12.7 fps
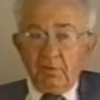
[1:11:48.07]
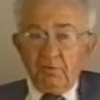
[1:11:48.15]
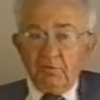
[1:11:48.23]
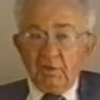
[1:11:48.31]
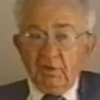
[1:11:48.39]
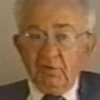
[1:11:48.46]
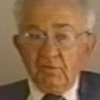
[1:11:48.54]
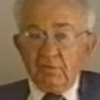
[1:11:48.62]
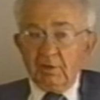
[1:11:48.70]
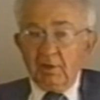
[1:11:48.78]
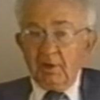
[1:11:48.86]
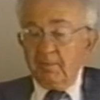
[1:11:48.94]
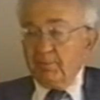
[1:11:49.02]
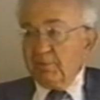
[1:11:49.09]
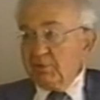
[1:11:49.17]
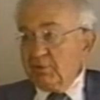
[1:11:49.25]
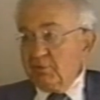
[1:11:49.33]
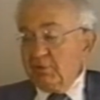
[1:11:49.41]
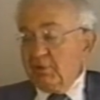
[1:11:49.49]
seized the
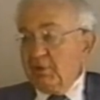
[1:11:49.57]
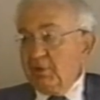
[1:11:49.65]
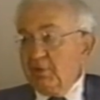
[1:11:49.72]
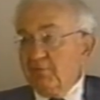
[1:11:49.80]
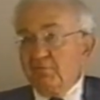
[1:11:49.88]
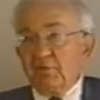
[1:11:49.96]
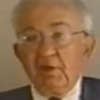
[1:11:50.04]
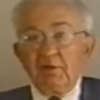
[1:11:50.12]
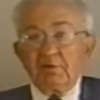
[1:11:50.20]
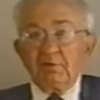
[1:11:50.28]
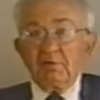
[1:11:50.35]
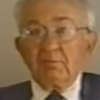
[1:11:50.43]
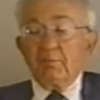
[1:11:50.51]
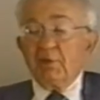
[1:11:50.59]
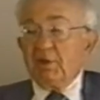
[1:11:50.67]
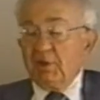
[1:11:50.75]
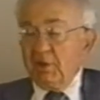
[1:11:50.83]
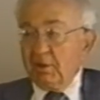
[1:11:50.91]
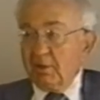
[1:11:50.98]
opportunity of that
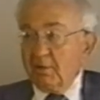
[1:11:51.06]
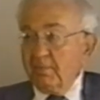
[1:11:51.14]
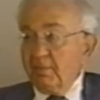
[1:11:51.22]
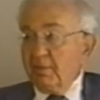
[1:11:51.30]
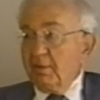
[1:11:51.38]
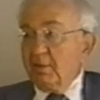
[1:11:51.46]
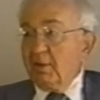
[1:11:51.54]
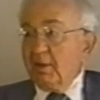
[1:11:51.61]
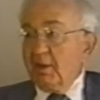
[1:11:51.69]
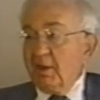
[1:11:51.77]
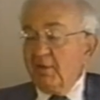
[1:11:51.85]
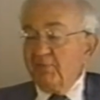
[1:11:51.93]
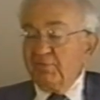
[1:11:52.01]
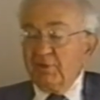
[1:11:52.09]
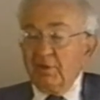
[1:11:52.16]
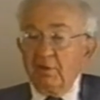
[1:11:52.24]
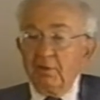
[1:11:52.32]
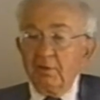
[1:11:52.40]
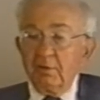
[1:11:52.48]
meeting of
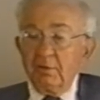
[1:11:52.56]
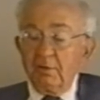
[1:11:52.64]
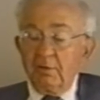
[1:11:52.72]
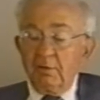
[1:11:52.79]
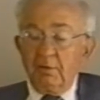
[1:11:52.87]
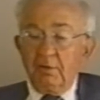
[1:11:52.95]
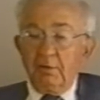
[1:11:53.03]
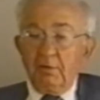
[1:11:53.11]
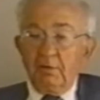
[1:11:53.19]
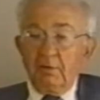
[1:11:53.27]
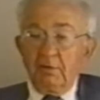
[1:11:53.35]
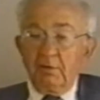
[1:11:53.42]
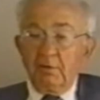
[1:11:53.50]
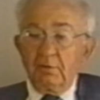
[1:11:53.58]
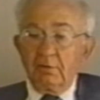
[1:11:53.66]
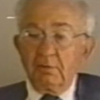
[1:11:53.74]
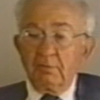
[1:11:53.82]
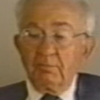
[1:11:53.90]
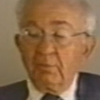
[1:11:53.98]
the uh,
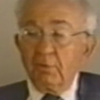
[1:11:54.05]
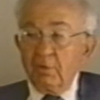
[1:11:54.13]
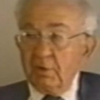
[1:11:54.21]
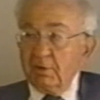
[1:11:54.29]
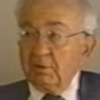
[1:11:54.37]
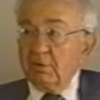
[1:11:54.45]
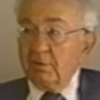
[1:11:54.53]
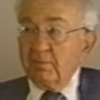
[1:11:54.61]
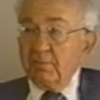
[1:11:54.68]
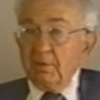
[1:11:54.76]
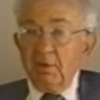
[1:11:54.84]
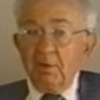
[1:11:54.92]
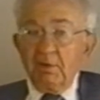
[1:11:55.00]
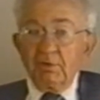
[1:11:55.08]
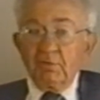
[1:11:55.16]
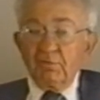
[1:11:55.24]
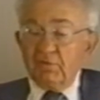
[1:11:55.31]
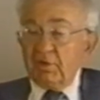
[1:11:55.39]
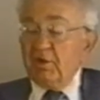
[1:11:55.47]
board
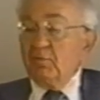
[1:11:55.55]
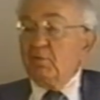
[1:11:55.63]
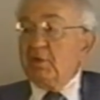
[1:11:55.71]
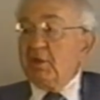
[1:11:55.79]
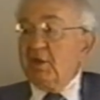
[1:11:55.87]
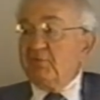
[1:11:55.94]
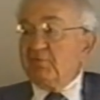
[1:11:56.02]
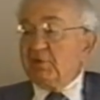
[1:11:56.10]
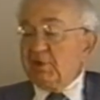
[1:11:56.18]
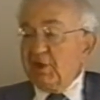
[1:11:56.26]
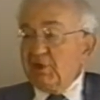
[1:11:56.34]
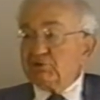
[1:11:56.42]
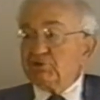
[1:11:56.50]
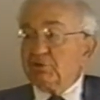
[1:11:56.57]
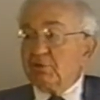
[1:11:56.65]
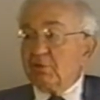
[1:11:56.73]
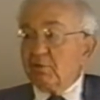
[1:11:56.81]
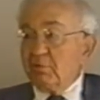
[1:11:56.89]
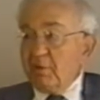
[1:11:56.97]
to say we have a national
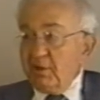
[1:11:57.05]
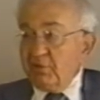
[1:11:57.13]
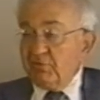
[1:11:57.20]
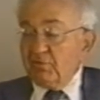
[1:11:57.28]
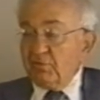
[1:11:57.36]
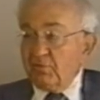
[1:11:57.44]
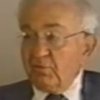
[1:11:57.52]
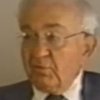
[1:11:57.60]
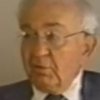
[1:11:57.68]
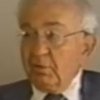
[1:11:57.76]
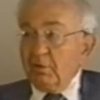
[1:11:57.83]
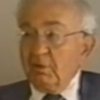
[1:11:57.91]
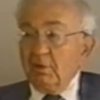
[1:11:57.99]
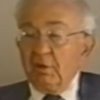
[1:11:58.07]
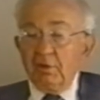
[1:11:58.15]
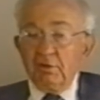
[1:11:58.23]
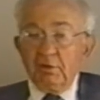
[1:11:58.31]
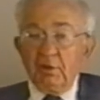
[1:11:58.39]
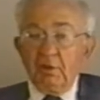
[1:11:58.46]
crisis
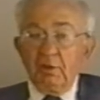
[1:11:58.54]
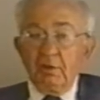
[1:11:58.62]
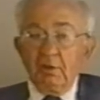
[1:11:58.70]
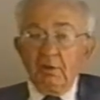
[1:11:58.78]
in the